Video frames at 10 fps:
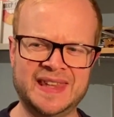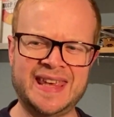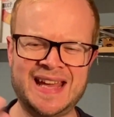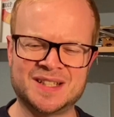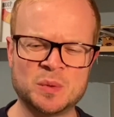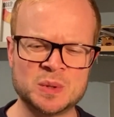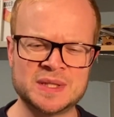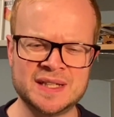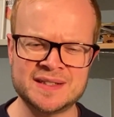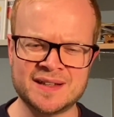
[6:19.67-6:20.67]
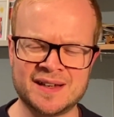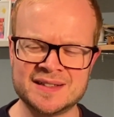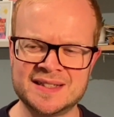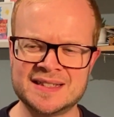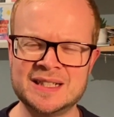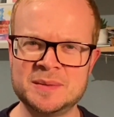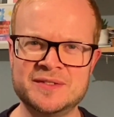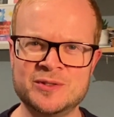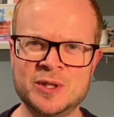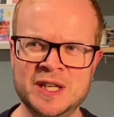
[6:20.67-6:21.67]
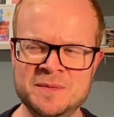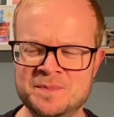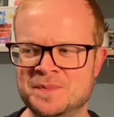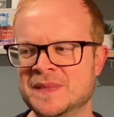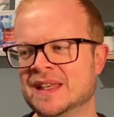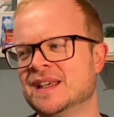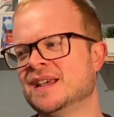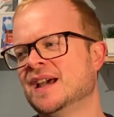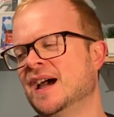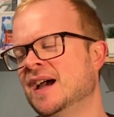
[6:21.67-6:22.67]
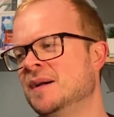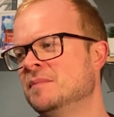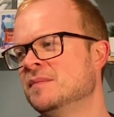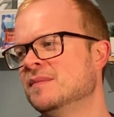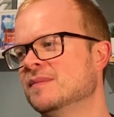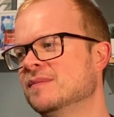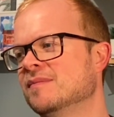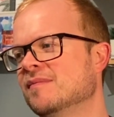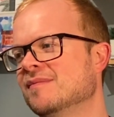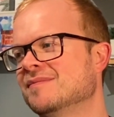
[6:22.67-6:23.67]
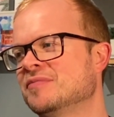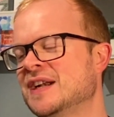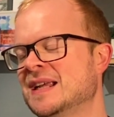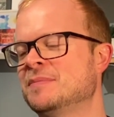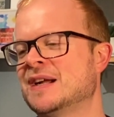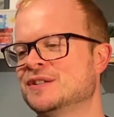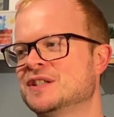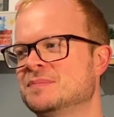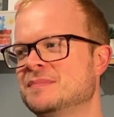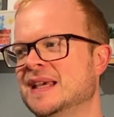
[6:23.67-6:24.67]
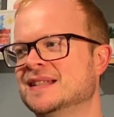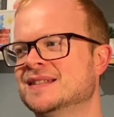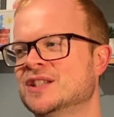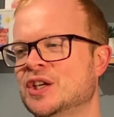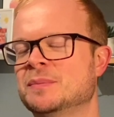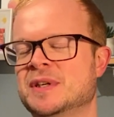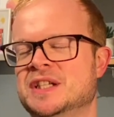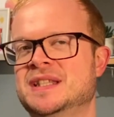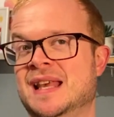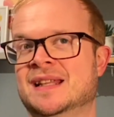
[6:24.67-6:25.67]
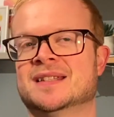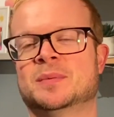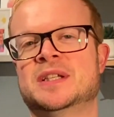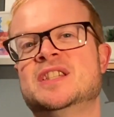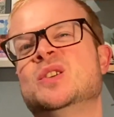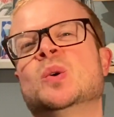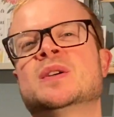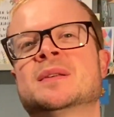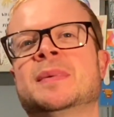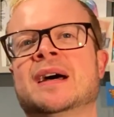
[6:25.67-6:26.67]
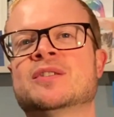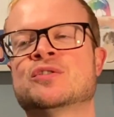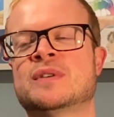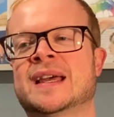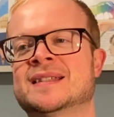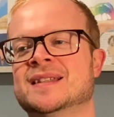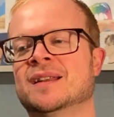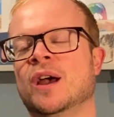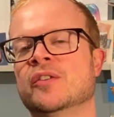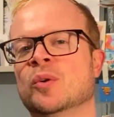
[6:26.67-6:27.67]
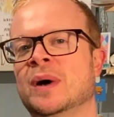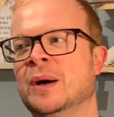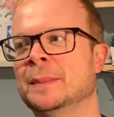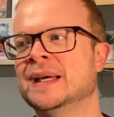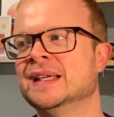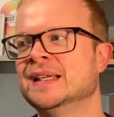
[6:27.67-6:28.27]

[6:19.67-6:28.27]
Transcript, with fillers: get towards those answers a little bit for you. Brené Brown just makes so much sense when she talks about stress and overwhelm.